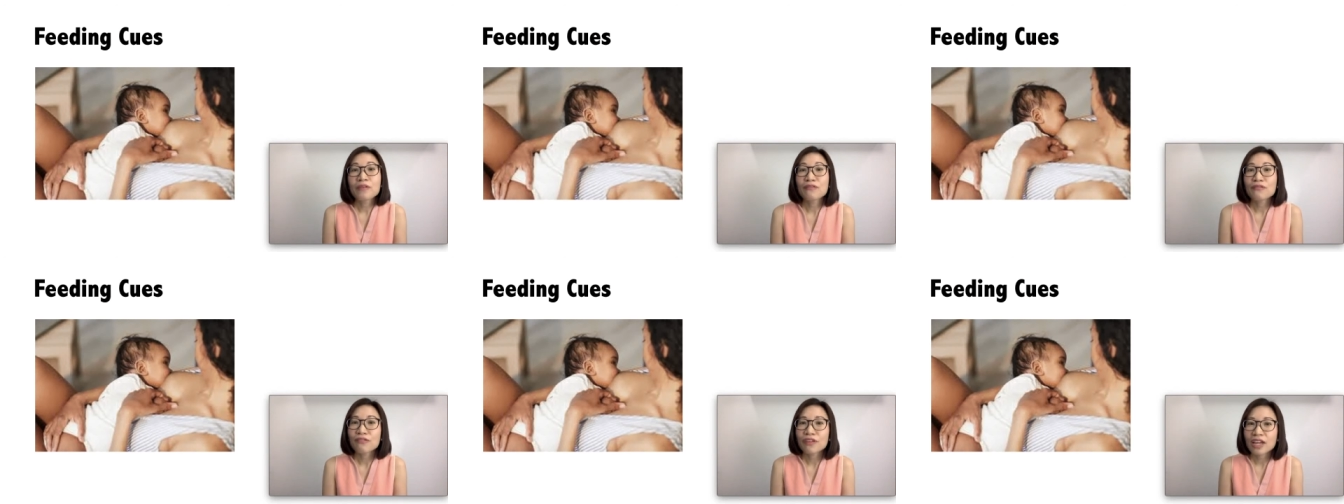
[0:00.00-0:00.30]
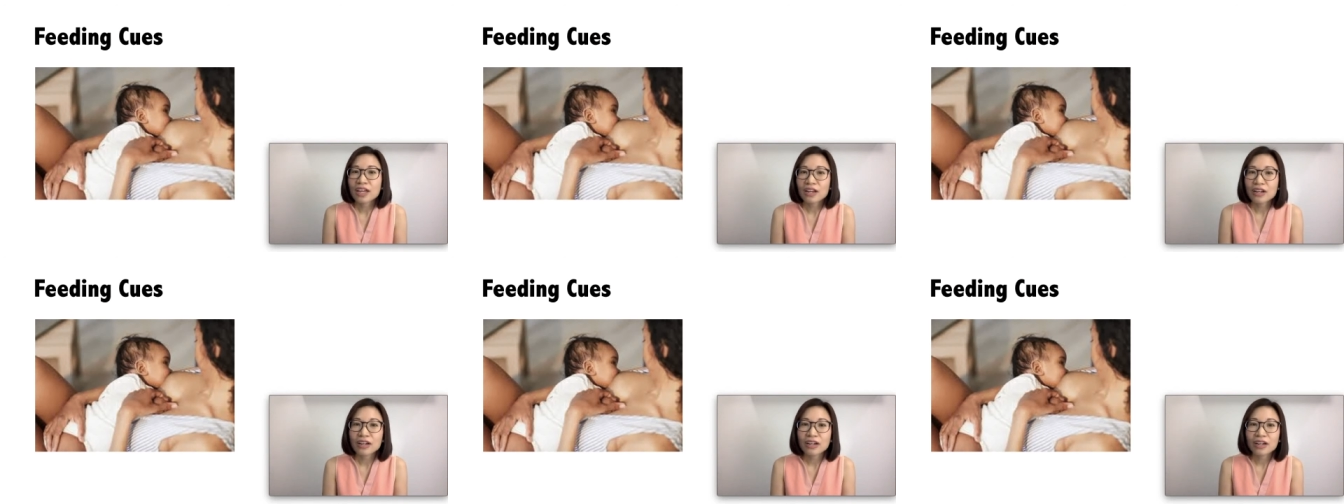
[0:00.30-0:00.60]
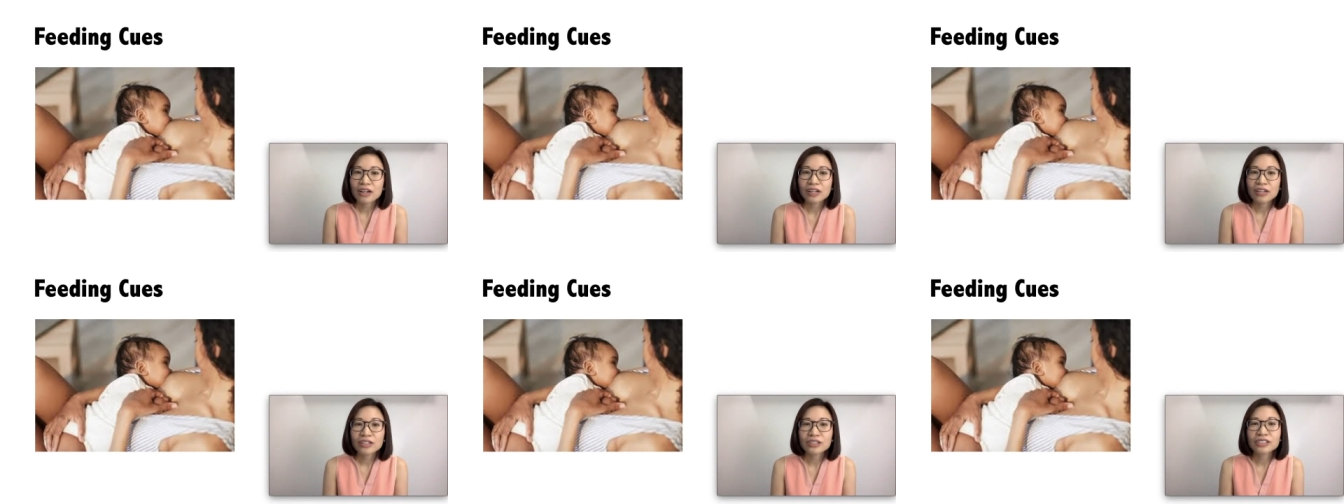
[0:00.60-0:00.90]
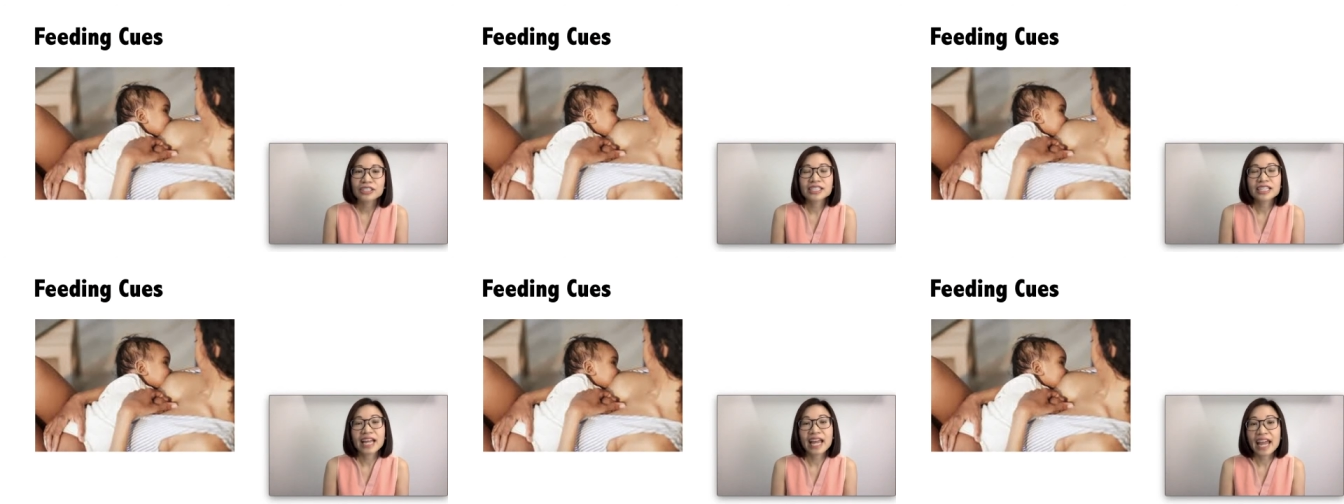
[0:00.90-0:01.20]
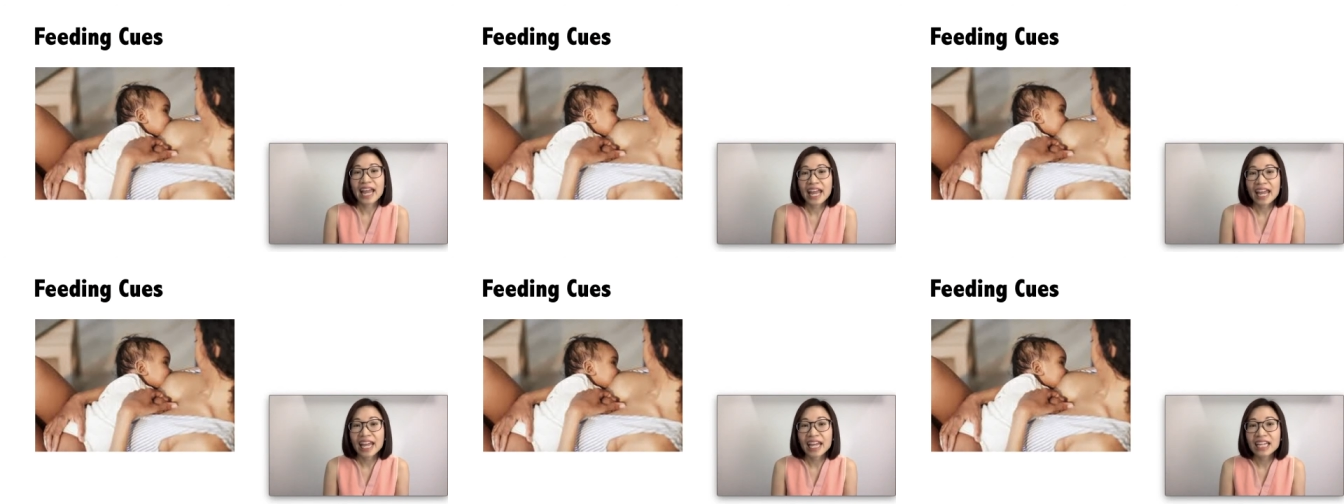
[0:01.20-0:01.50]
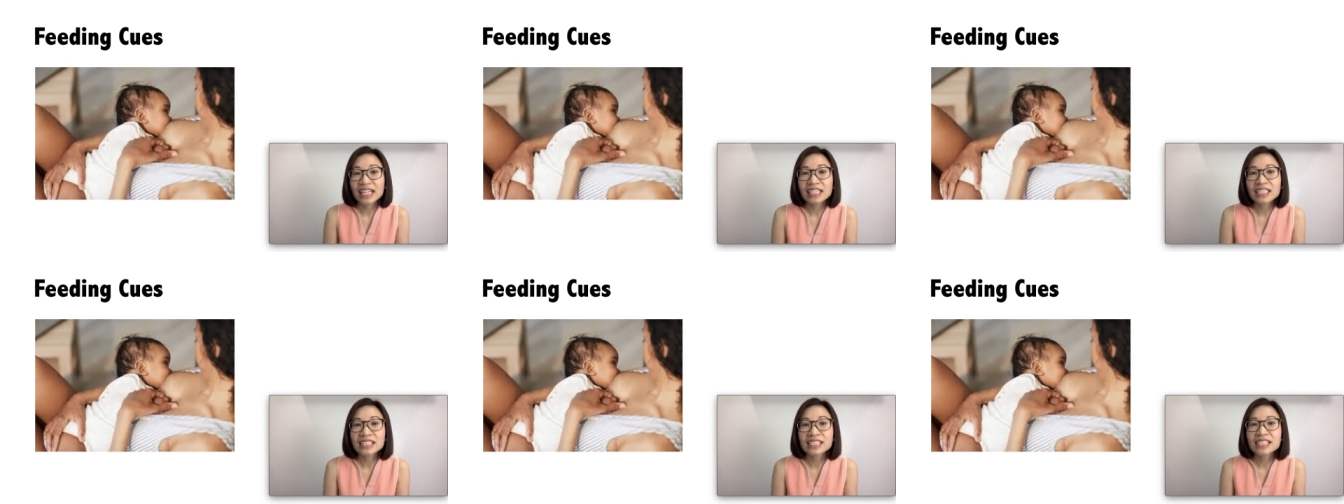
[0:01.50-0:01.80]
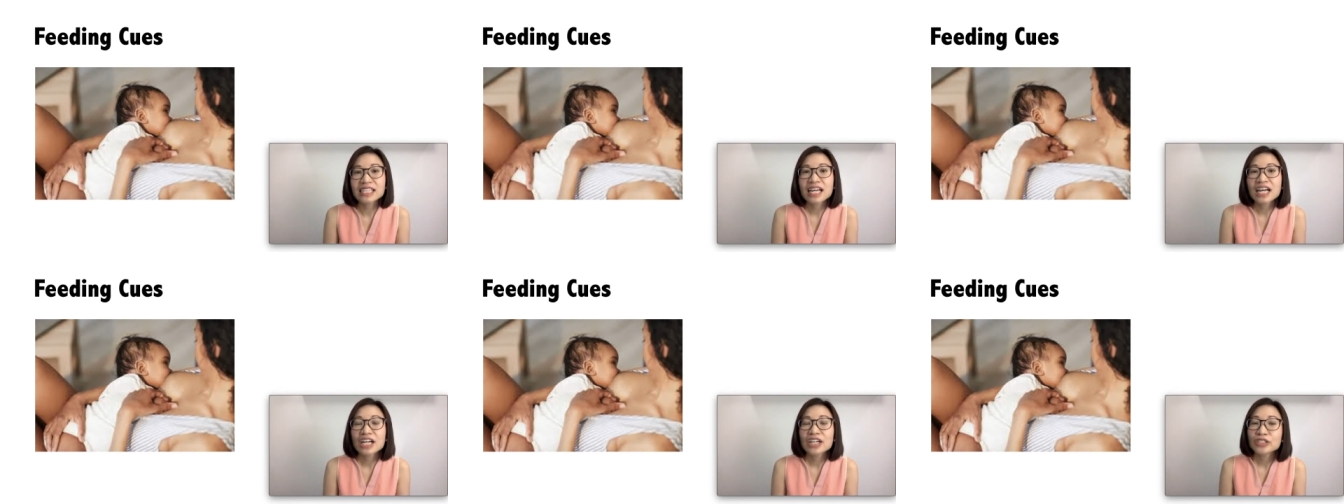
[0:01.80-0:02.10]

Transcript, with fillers: fingers, hands,